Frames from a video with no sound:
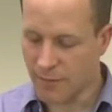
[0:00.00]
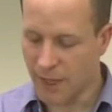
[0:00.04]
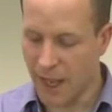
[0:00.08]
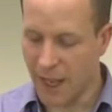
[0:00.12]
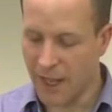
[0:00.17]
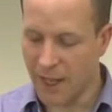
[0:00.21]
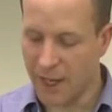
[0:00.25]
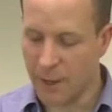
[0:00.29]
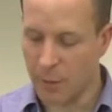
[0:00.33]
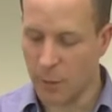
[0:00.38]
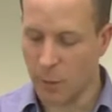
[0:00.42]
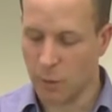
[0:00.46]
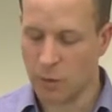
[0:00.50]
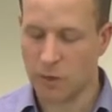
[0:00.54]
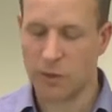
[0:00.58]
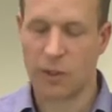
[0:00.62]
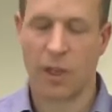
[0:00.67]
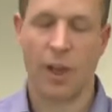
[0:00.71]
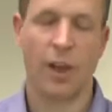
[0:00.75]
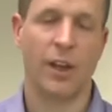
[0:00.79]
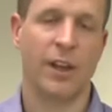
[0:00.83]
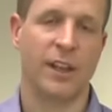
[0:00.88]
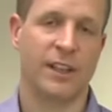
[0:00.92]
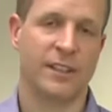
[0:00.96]
and it will
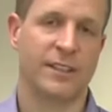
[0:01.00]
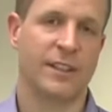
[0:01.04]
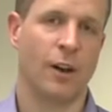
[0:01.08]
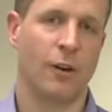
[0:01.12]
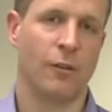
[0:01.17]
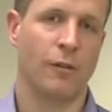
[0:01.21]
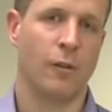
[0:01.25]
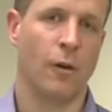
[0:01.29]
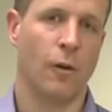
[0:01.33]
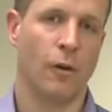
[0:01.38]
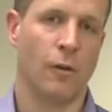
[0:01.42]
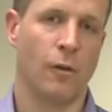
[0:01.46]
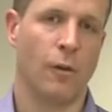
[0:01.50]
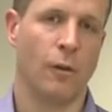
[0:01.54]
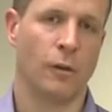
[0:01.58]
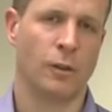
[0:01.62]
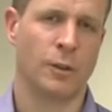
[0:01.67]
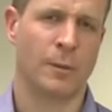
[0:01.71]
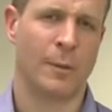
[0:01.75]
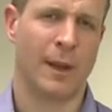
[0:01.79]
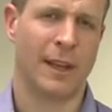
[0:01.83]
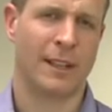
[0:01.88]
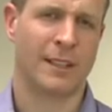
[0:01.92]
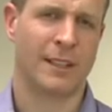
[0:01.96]
turn itself off
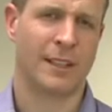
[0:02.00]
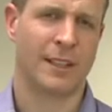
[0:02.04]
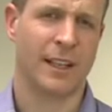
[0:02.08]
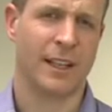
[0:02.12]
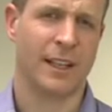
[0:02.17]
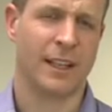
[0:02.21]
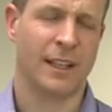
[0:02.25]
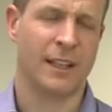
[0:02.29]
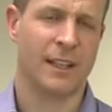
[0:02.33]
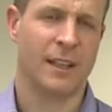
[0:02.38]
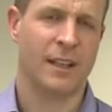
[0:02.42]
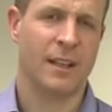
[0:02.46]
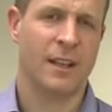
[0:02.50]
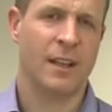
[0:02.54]
automatically.